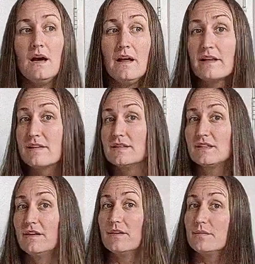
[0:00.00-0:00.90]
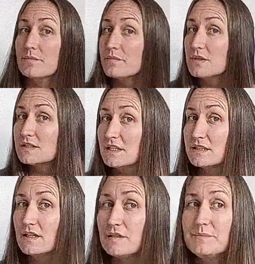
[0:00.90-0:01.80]
I like this side though. This
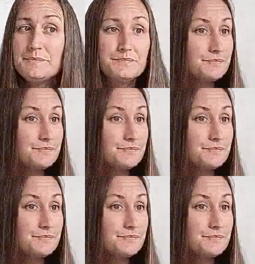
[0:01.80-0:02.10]
side's good.